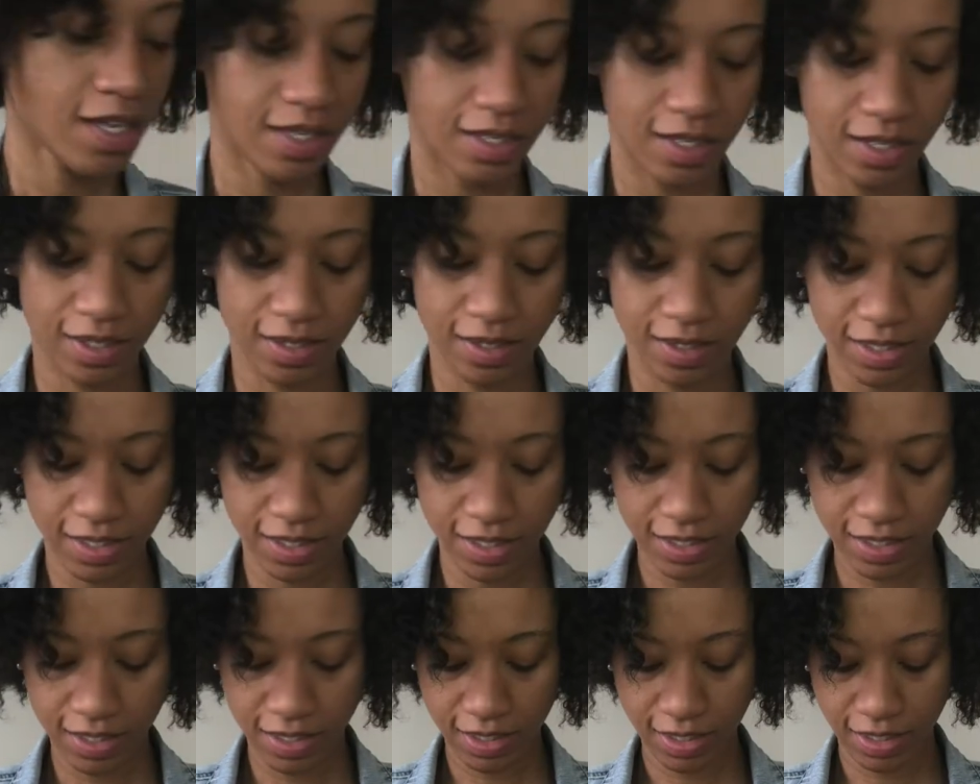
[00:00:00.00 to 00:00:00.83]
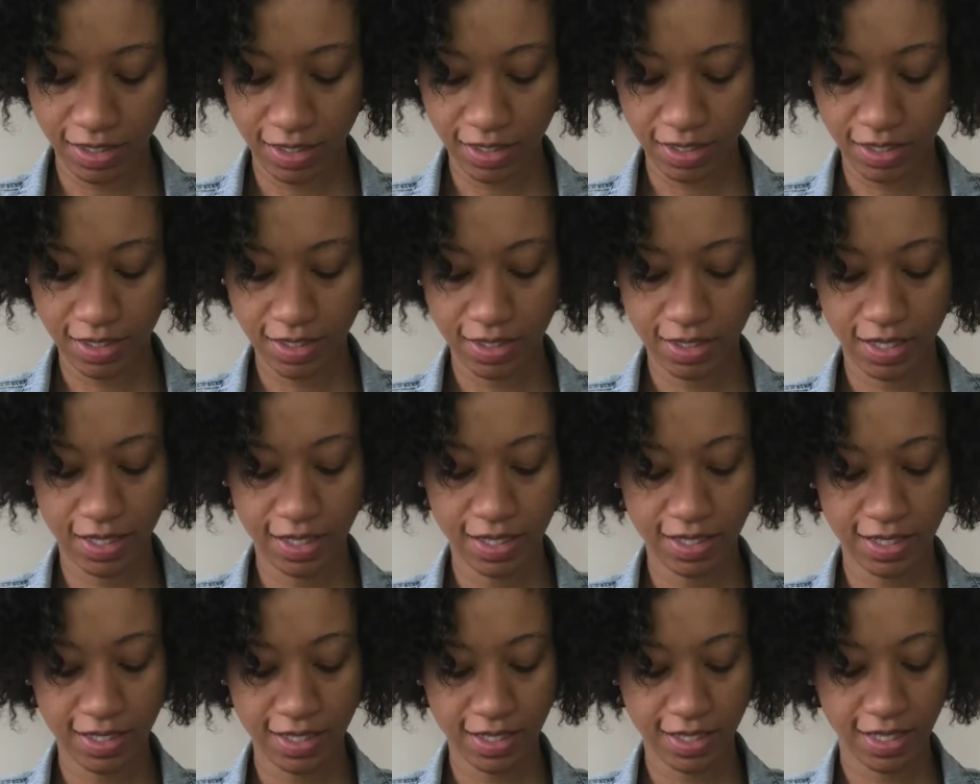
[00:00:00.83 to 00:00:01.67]
Now this is
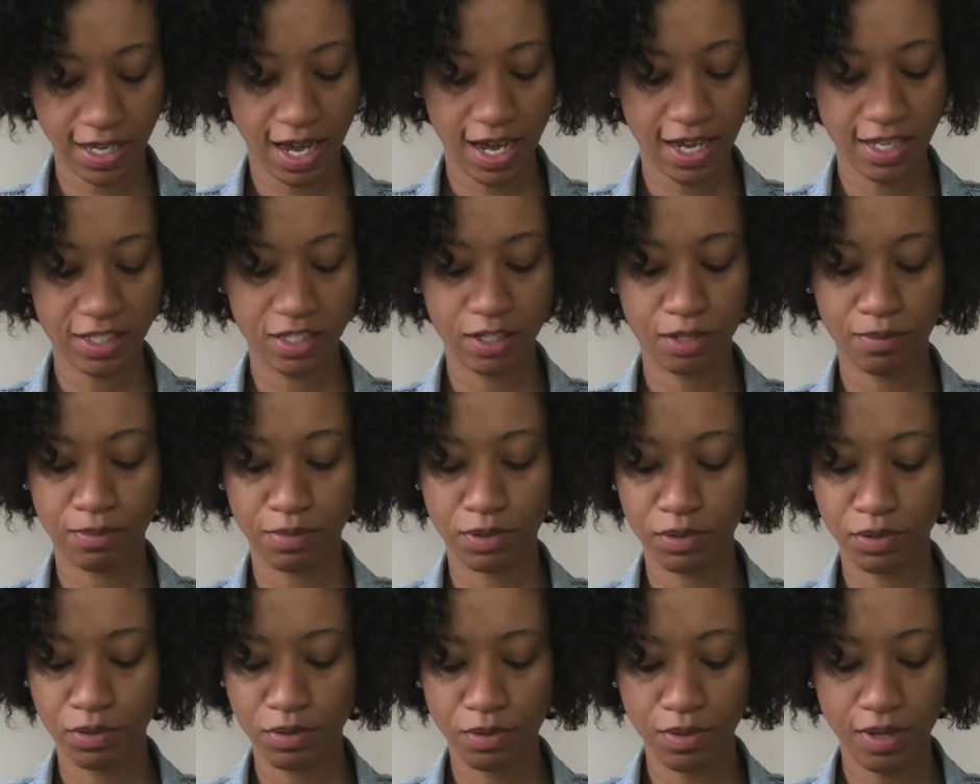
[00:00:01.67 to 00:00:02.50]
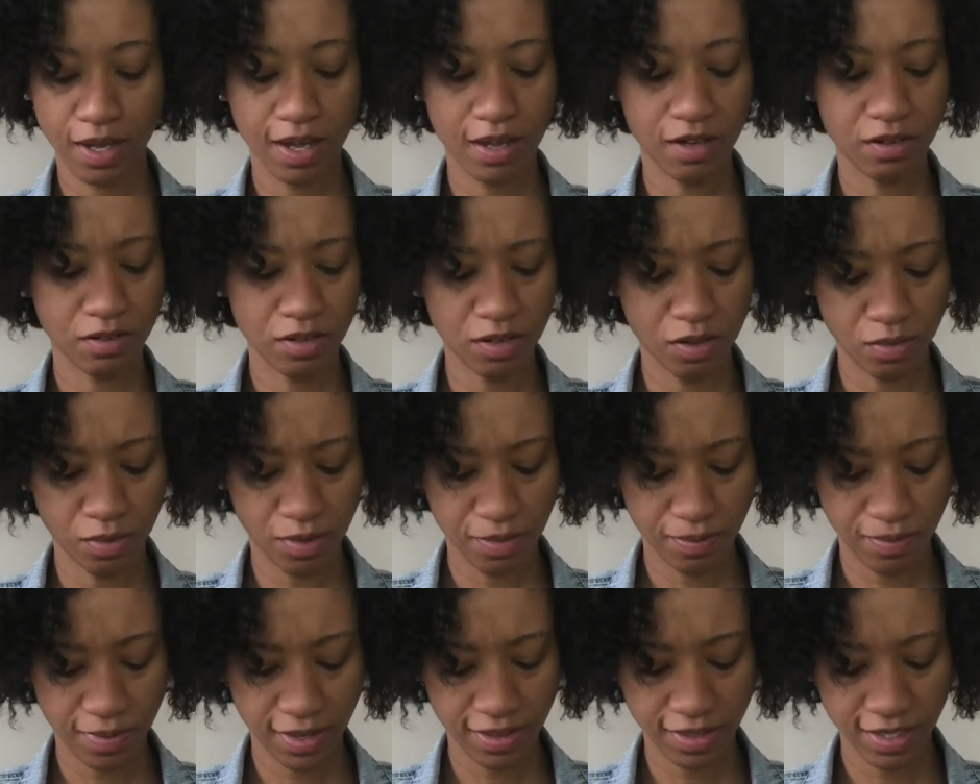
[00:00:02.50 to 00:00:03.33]
Skies Are Blue. I don't know
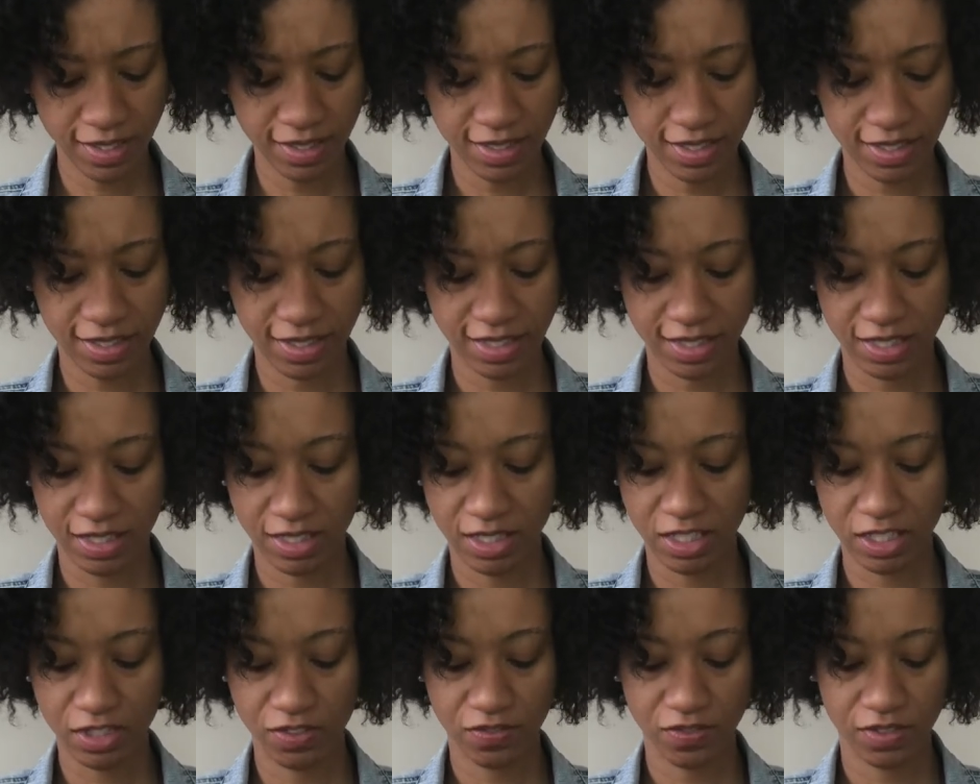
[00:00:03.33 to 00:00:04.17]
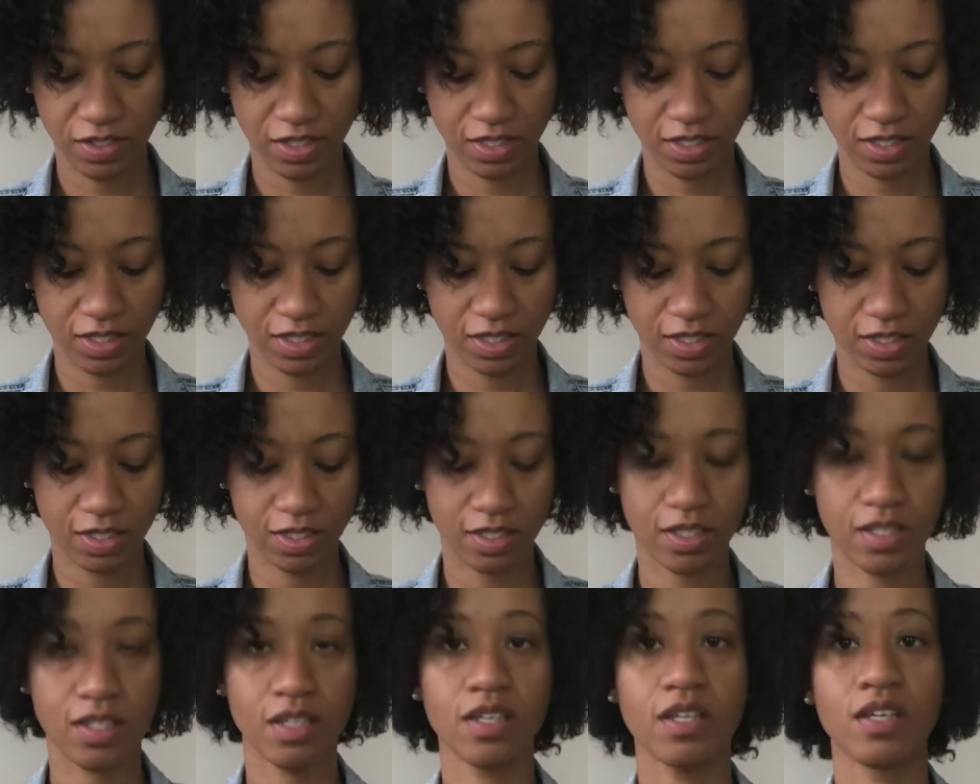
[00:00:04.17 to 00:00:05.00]
what, I think this is Stitch Fix.
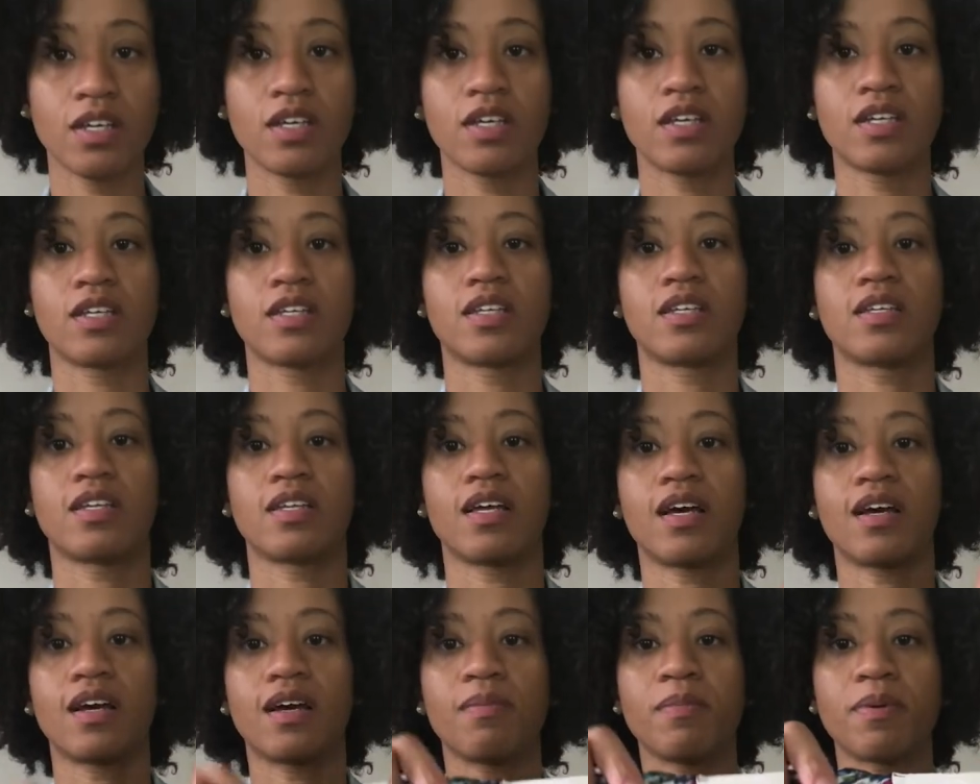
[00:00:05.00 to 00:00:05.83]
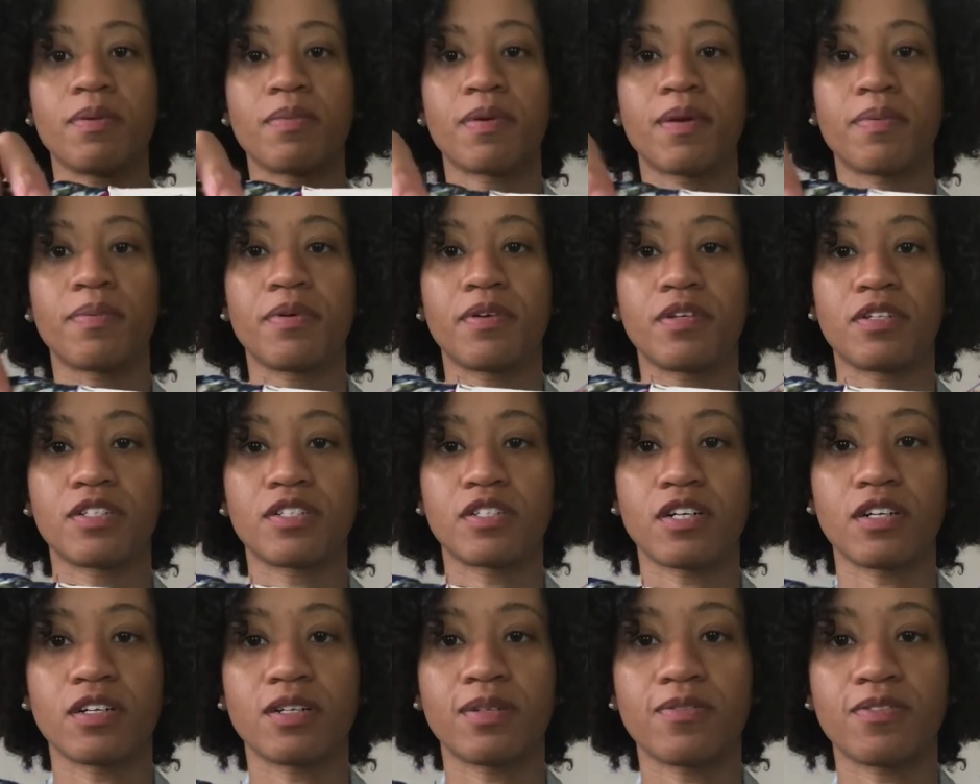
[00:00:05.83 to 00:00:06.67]
I remember I put a
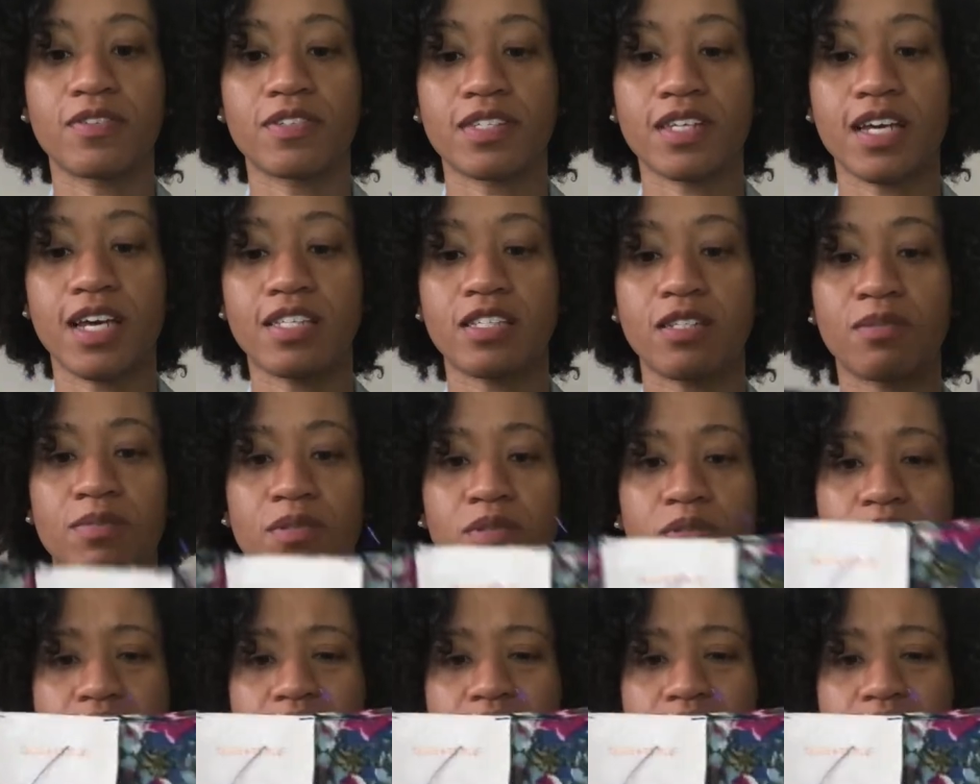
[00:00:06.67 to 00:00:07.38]
shirt up for Skies Are Blue.